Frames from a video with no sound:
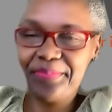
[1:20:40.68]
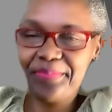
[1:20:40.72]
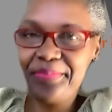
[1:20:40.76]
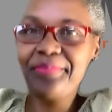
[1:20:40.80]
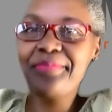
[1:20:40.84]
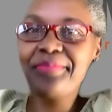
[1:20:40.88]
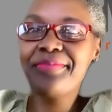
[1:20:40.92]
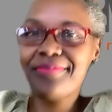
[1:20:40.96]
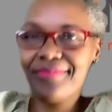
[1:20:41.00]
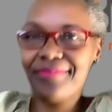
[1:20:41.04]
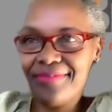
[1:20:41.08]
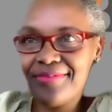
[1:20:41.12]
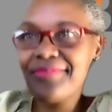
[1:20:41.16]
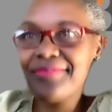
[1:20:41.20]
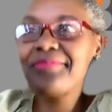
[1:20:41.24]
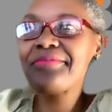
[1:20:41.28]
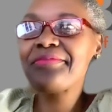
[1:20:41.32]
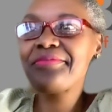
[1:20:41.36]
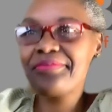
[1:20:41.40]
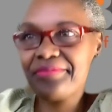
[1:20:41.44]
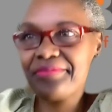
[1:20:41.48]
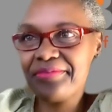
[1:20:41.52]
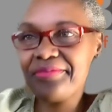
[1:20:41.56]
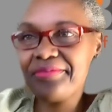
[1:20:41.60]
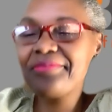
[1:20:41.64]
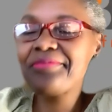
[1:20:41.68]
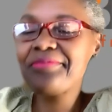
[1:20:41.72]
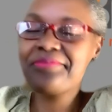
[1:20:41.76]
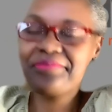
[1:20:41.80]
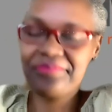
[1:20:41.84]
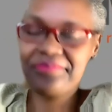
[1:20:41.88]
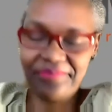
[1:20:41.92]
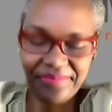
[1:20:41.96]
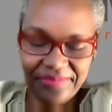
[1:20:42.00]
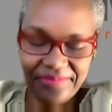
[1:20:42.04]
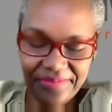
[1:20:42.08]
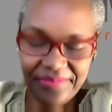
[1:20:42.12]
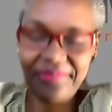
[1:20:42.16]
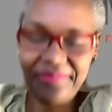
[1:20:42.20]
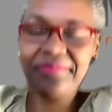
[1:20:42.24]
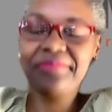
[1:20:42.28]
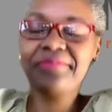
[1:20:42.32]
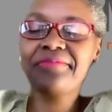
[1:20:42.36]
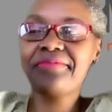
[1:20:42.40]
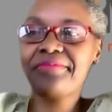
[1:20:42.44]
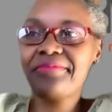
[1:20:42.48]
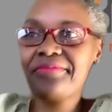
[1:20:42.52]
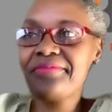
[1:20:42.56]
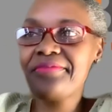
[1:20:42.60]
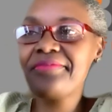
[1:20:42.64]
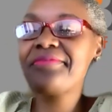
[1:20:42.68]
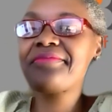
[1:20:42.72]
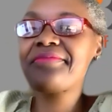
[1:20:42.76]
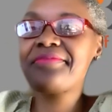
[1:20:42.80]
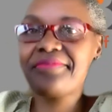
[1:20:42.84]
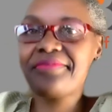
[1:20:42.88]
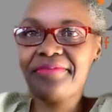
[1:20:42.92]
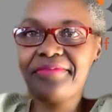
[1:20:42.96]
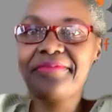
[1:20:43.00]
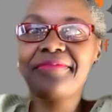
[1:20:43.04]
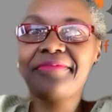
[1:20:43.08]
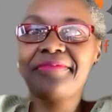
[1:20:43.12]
Yeah, it really is, and it's